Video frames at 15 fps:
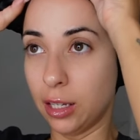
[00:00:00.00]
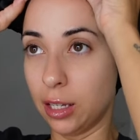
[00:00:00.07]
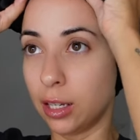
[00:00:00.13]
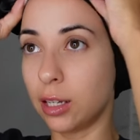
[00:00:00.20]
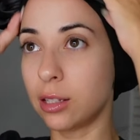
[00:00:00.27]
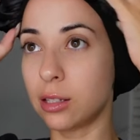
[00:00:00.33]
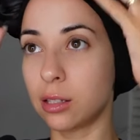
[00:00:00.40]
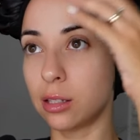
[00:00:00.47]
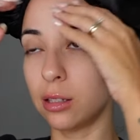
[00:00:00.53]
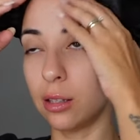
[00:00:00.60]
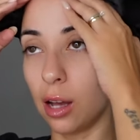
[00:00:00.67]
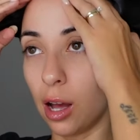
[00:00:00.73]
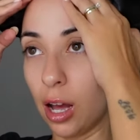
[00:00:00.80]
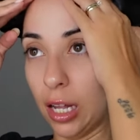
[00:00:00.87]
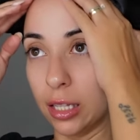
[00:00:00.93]
It's
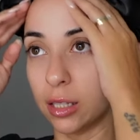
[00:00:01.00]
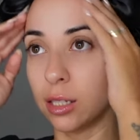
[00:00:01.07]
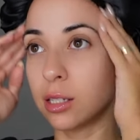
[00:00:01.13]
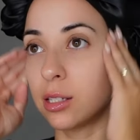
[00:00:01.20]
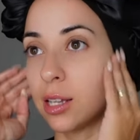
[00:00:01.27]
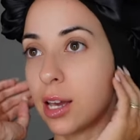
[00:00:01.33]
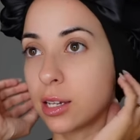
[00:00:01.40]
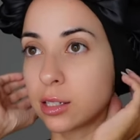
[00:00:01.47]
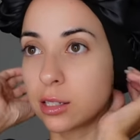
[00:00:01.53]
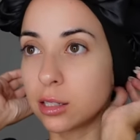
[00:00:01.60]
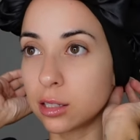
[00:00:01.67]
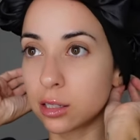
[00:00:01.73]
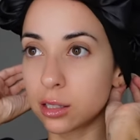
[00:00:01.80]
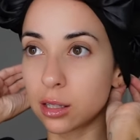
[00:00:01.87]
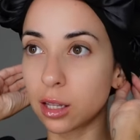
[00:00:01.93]
not the
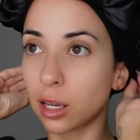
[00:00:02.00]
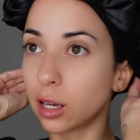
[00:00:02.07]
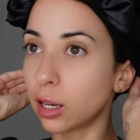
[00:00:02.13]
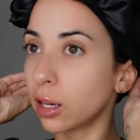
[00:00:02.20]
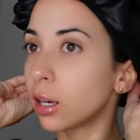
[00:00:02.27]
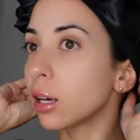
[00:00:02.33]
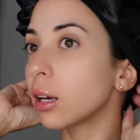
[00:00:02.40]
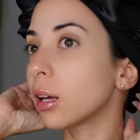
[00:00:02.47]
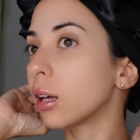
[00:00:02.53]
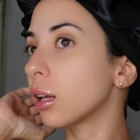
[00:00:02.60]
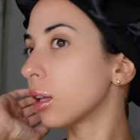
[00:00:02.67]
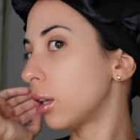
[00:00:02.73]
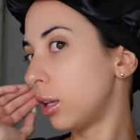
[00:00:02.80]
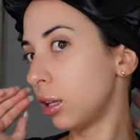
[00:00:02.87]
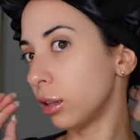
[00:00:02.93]
sexiest thing
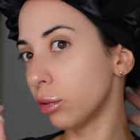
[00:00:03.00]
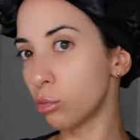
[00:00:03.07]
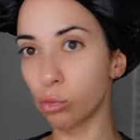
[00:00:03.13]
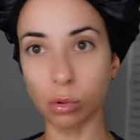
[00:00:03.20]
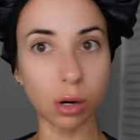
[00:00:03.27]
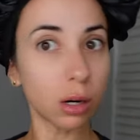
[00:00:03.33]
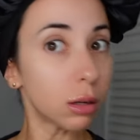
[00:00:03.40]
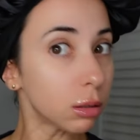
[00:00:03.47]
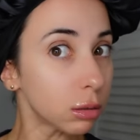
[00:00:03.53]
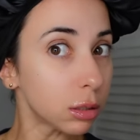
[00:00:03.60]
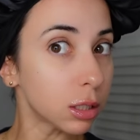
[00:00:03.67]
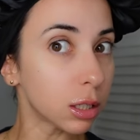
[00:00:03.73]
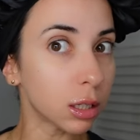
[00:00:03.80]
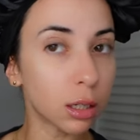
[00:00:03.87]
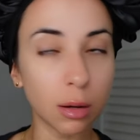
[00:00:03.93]
in the
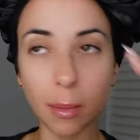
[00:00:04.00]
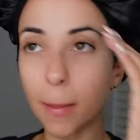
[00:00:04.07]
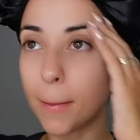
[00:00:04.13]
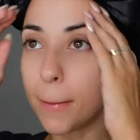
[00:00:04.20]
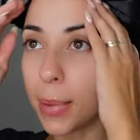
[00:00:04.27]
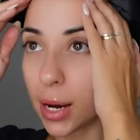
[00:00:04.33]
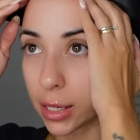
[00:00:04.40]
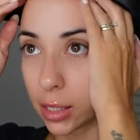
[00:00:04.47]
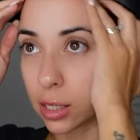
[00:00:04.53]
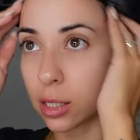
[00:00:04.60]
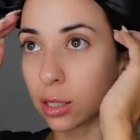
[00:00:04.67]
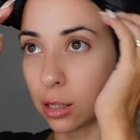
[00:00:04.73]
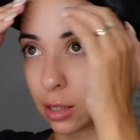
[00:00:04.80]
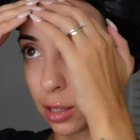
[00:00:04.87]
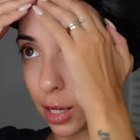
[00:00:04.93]
world,
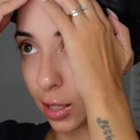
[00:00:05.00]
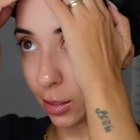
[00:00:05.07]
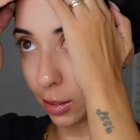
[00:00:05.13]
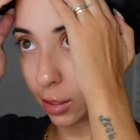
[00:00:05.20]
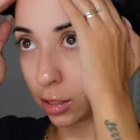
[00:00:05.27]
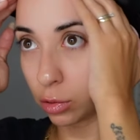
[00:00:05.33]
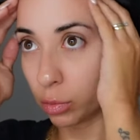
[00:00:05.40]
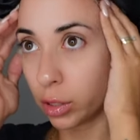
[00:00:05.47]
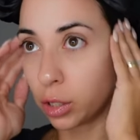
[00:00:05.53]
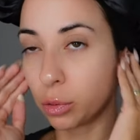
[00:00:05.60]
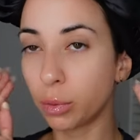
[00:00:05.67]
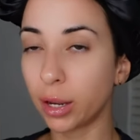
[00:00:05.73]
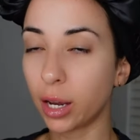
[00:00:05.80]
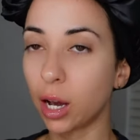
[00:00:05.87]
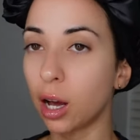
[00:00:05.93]
but at least when you
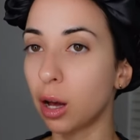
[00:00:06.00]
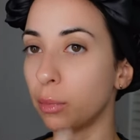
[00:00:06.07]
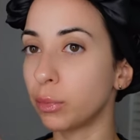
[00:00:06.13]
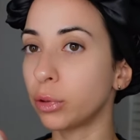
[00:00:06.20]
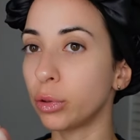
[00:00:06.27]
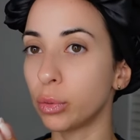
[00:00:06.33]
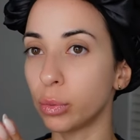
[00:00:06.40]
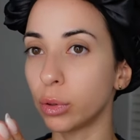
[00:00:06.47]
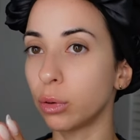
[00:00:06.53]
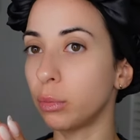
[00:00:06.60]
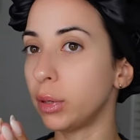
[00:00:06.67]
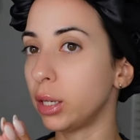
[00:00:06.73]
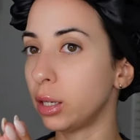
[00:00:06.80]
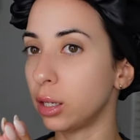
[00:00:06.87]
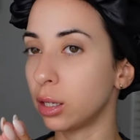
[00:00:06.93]
wake up, you will
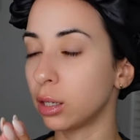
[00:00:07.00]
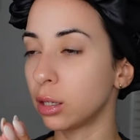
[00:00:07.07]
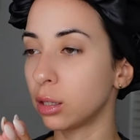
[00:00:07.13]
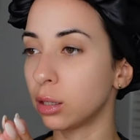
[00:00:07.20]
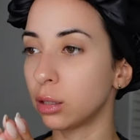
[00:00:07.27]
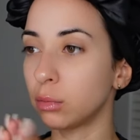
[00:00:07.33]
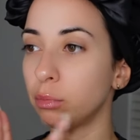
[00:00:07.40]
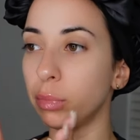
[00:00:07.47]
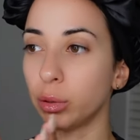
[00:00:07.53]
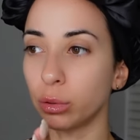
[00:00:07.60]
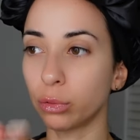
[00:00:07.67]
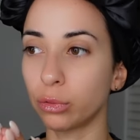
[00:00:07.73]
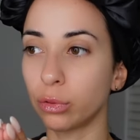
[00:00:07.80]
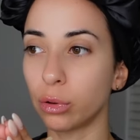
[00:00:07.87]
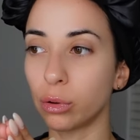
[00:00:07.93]
be
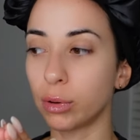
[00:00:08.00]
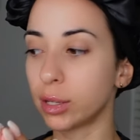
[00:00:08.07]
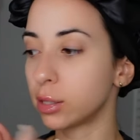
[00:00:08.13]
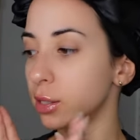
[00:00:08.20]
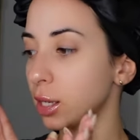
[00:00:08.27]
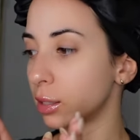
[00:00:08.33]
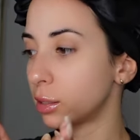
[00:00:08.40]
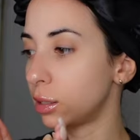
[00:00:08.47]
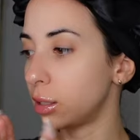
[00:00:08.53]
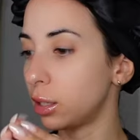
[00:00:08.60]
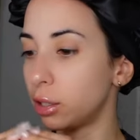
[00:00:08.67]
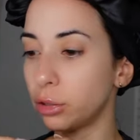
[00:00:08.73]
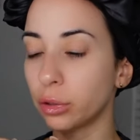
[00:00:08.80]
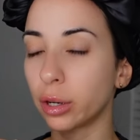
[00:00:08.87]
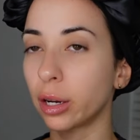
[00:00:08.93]
beautiful and sexy
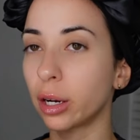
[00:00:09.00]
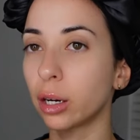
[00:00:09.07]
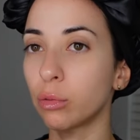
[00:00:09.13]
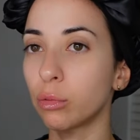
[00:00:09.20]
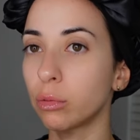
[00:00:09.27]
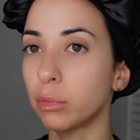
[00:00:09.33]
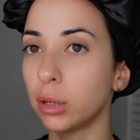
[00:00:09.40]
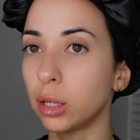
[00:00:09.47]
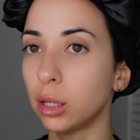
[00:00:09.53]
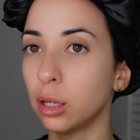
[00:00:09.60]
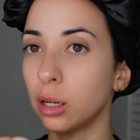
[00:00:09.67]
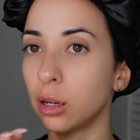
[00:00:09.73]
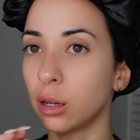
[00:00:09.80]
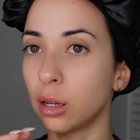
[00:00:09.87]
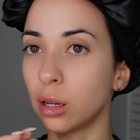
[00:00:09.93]
and your hair will
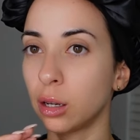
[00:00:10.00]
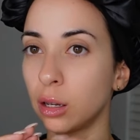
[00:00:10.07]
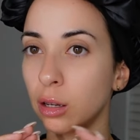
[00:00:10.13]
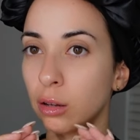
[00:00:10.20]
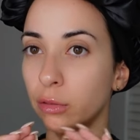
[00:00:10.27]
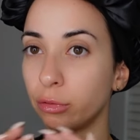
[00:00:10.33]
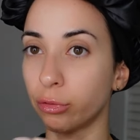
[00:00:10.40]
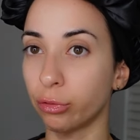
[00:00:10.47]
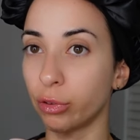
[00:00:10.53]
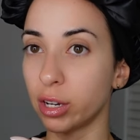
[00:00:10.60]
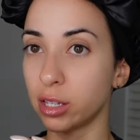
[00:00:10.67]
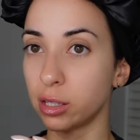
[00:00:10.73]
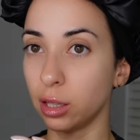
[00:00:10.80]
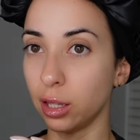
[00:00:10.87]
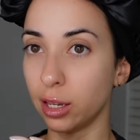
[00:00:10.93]
be
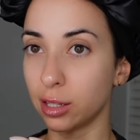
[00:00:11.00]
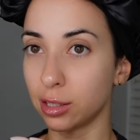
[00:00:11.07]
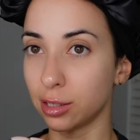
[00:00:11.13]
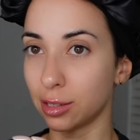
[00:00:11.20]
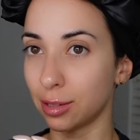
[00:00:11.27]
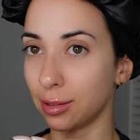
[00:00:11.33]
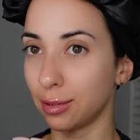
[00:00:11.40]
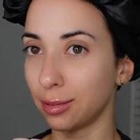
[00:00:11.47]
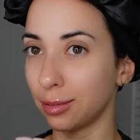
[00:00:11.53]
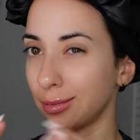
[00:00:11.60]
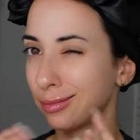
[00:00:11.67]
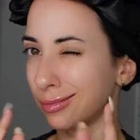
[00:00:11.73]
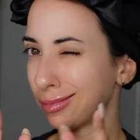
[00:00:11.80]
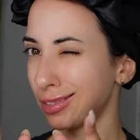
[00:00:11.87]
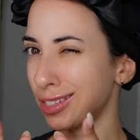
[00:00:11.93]
frizzless.
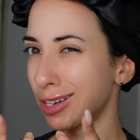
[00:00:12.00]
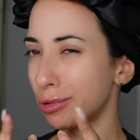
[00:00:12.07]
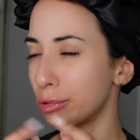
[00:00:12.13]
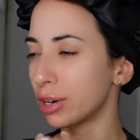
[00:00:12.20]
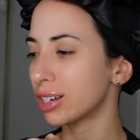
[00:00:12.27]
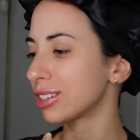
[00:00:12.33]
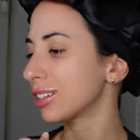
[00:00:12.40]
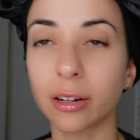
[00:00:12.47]
Is that word?